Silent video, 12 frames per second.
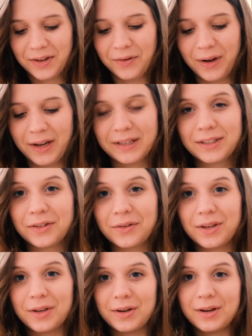Okay, so
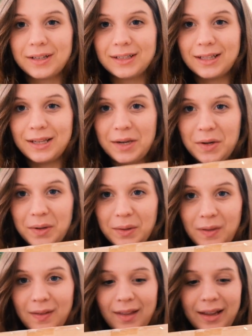here is the
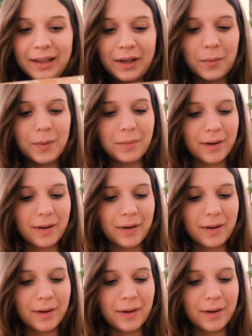slightly open